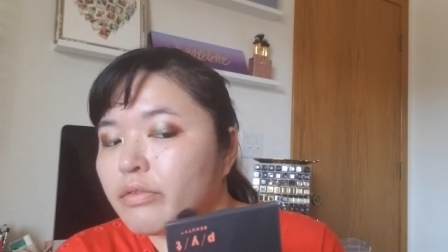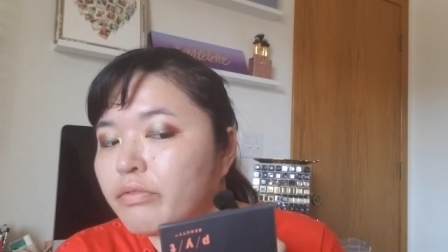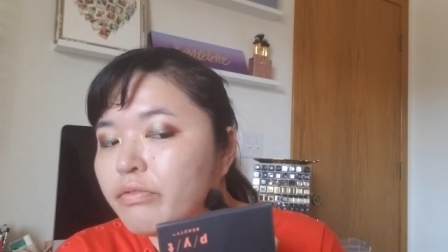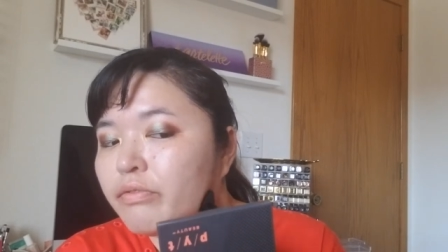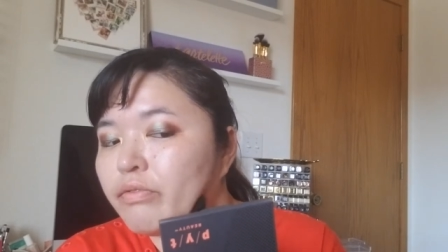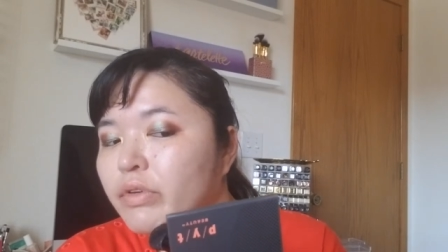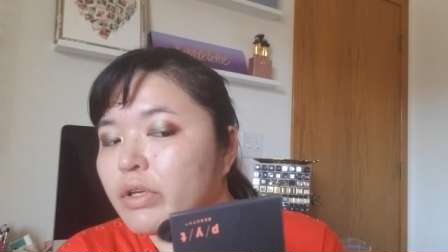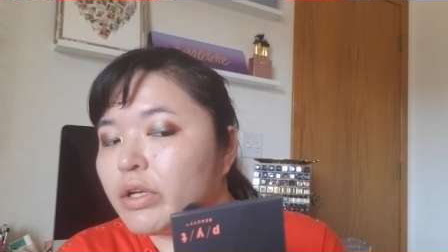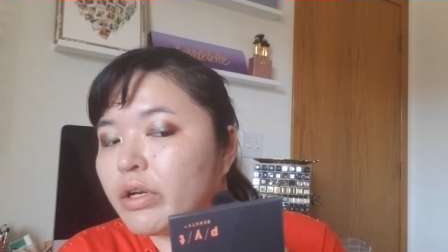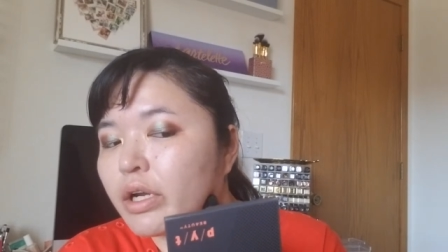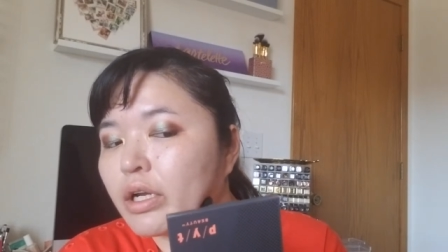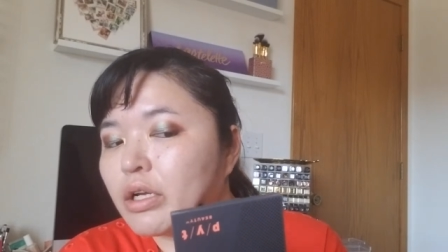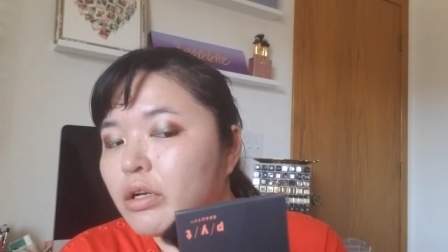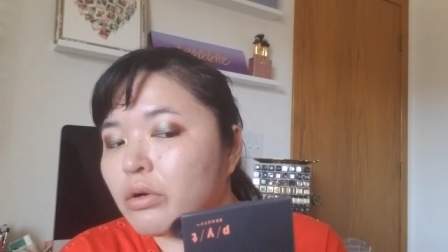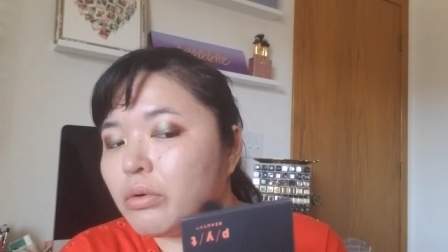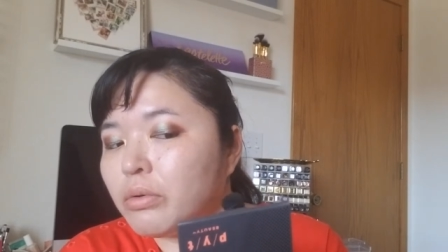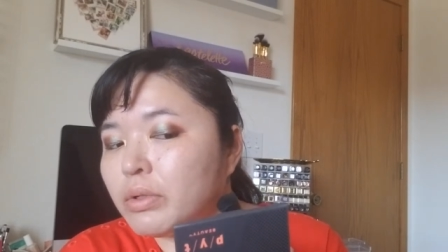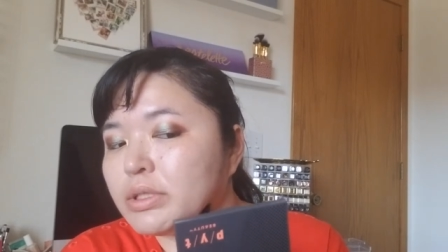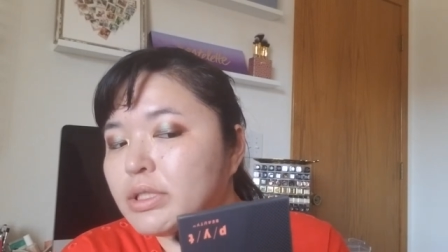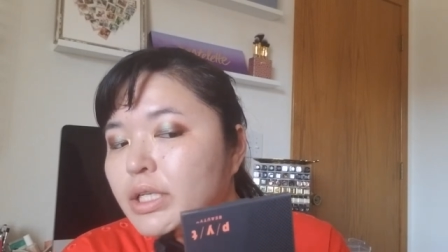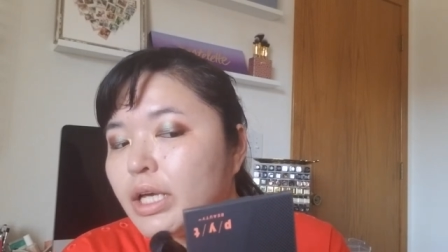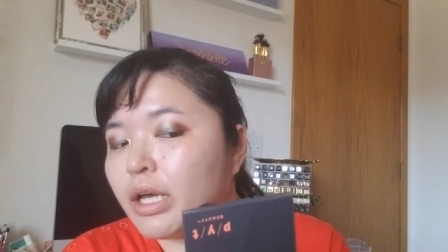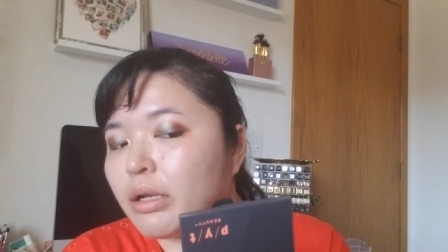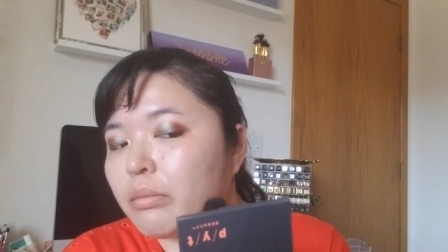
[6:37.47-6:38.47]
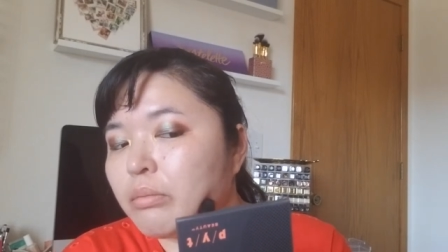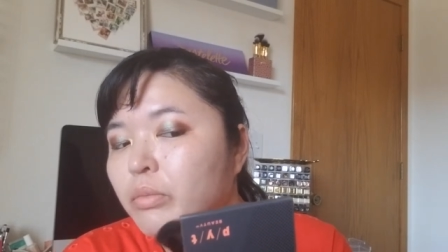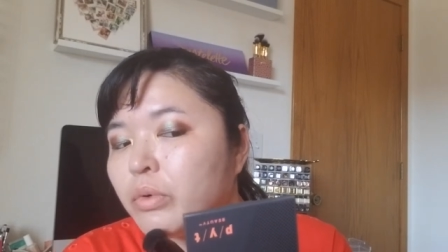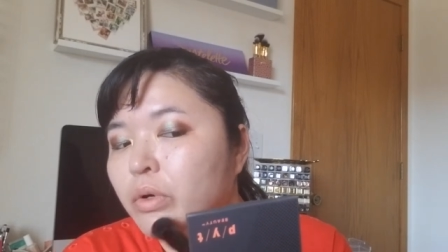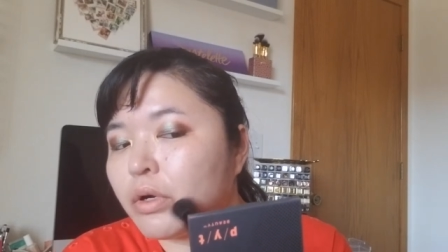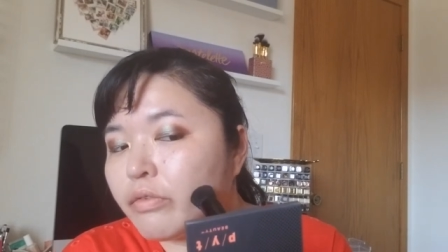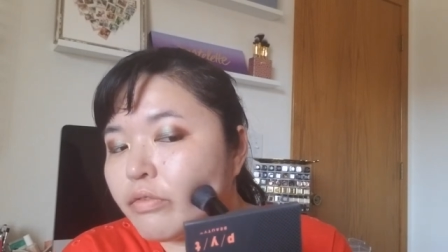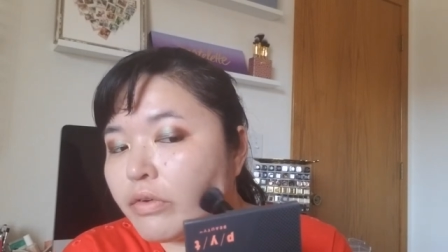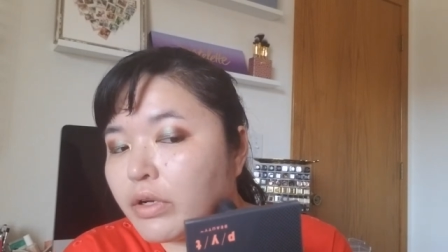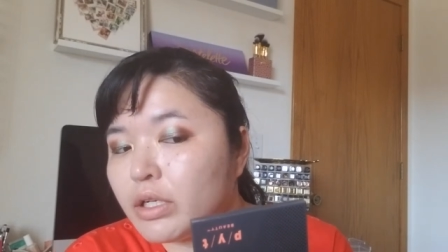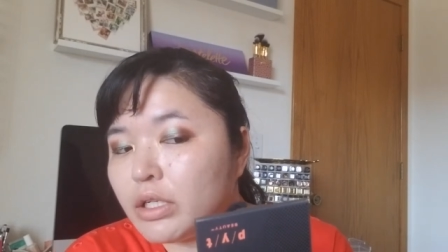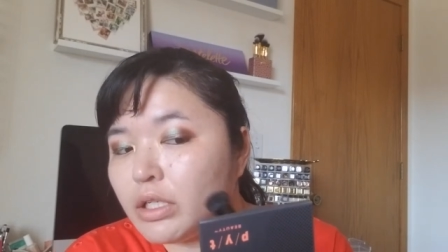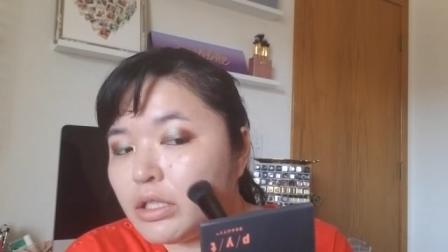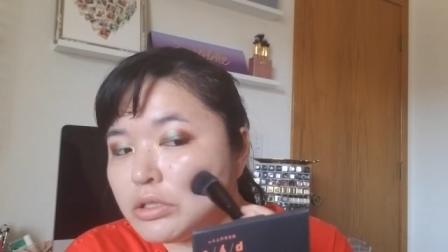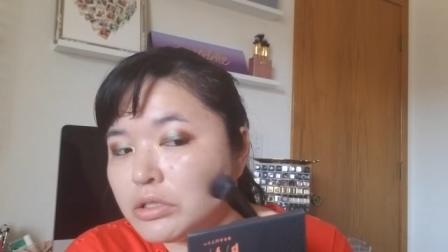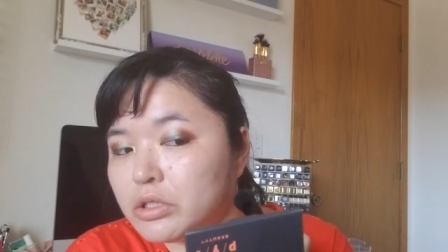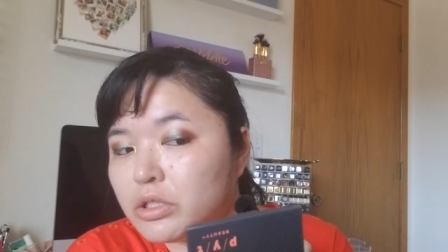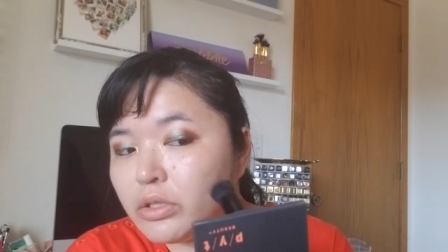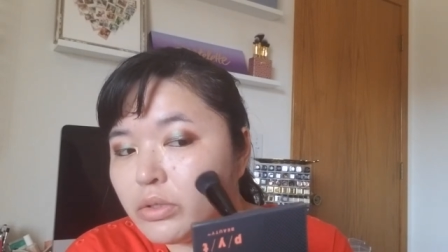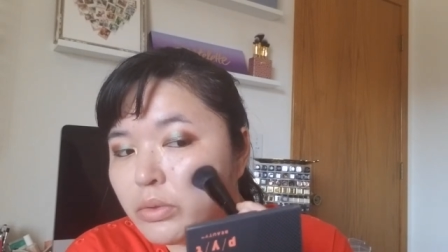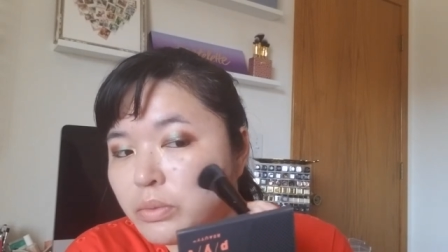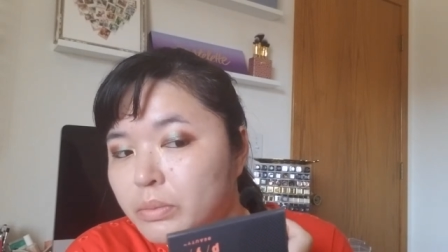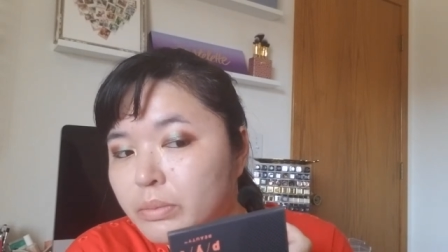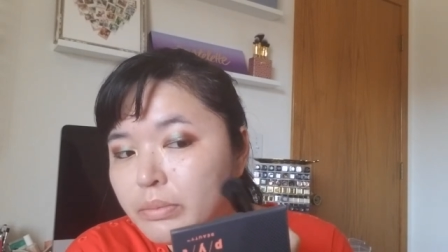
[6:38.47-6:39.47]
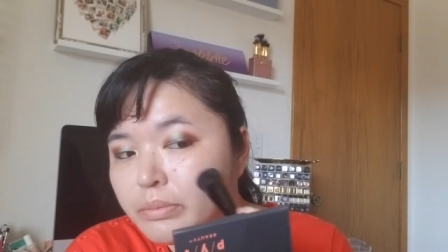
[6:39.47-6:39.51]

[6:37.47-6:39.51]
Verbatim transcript: figure I could always add more if I need to.